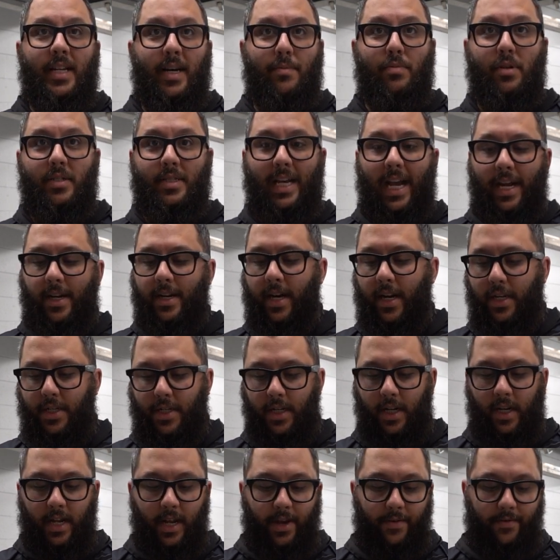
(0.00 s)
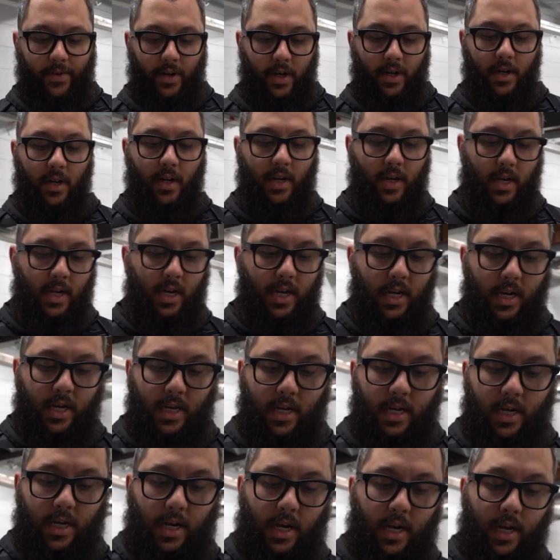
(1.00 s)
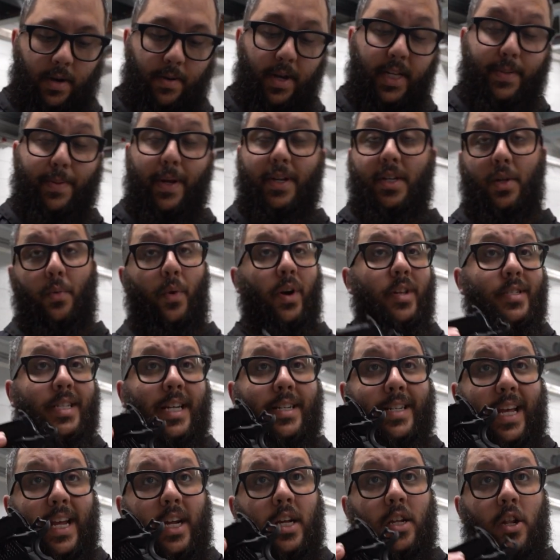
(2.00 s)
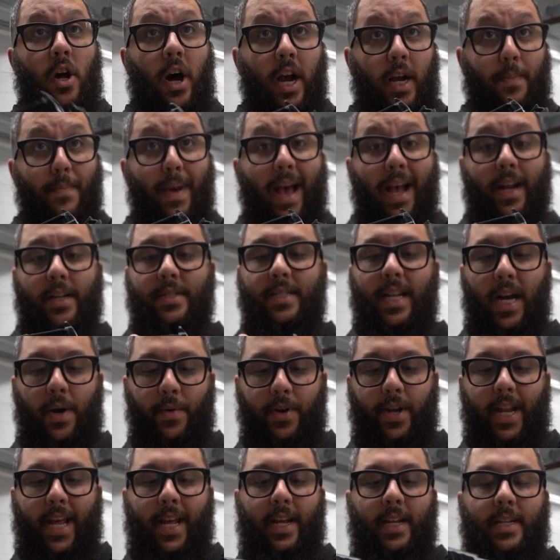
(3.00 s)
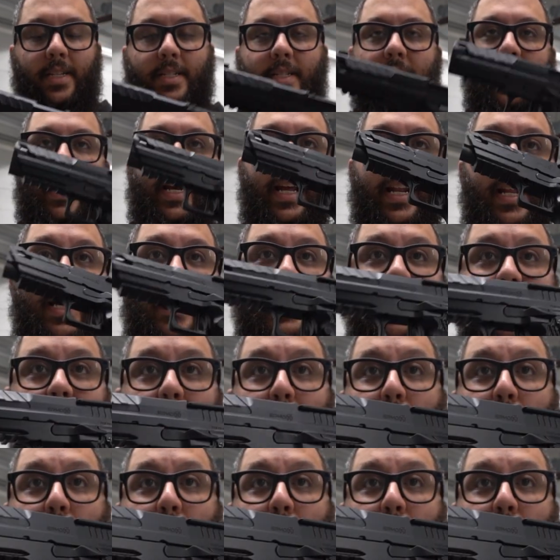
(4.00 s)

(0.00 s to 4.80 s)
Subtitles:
double stack 1911, especially ones that take Glock mags nowadays, it is,